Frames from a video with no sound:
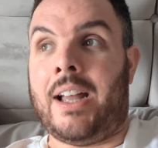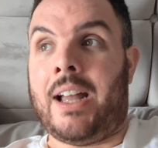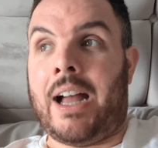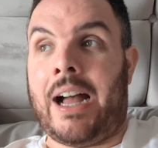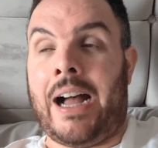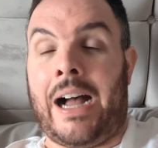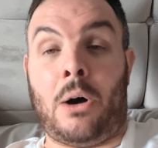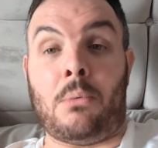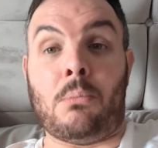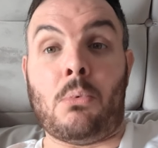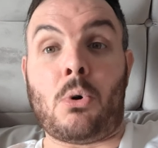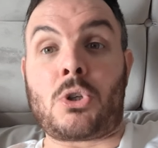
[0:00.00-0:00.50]

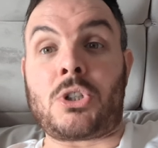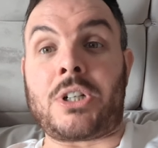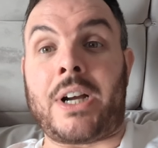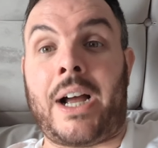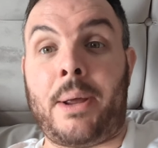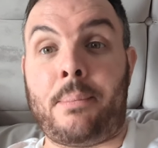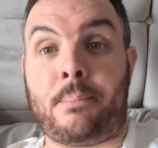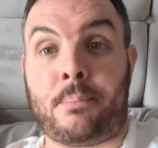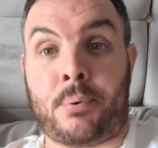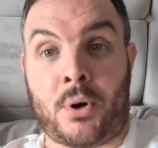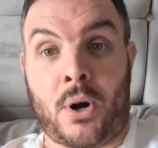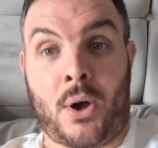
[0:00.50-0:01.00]
how much I
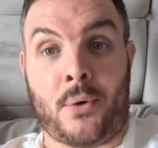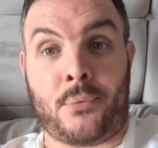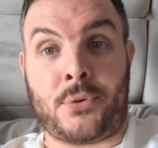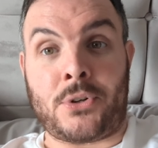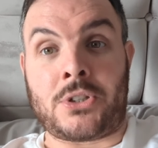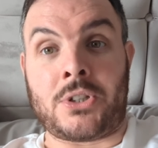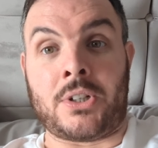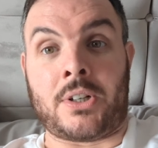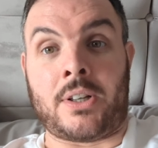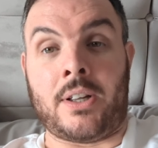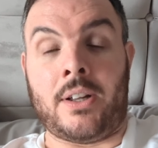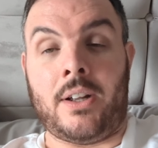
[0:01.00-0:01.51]

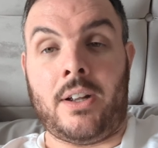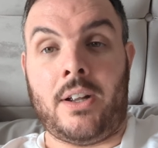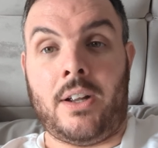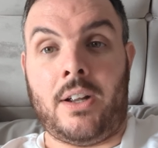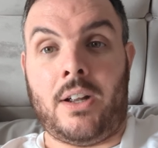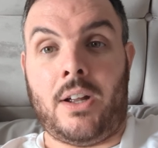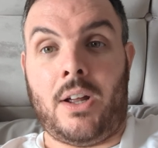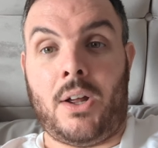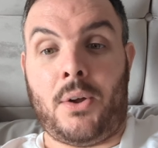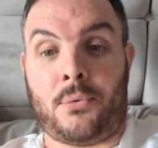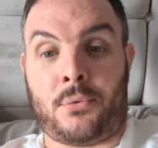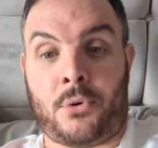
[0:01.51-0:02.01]
profited
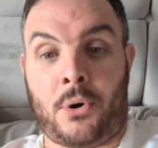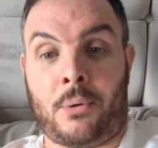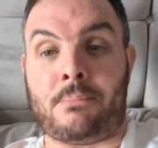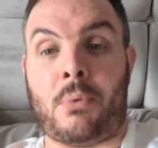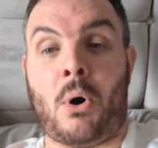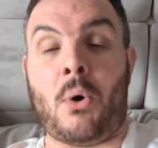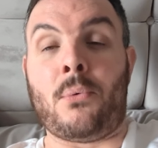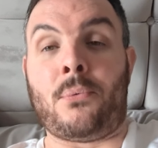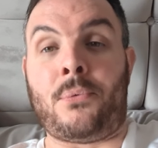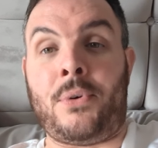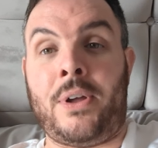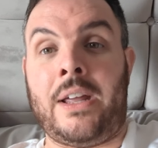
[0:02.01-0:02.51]
from
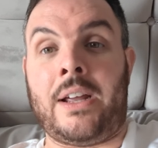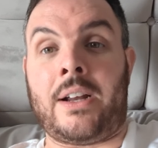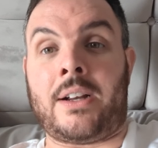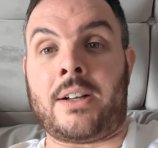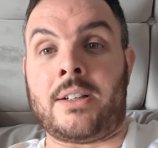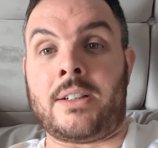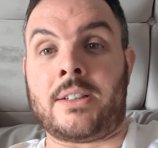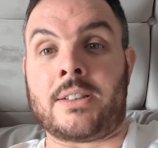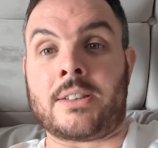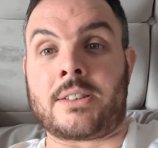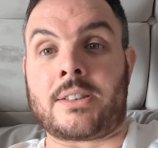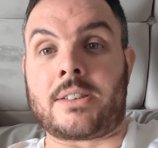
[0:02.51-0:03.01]
both
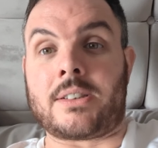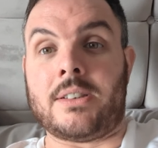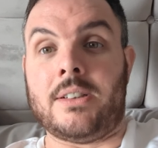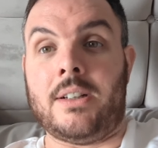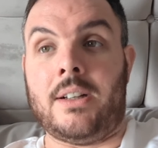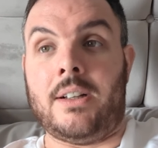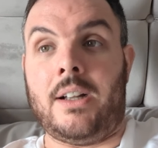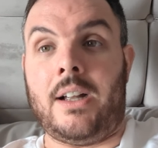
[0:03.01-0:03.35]
vehicles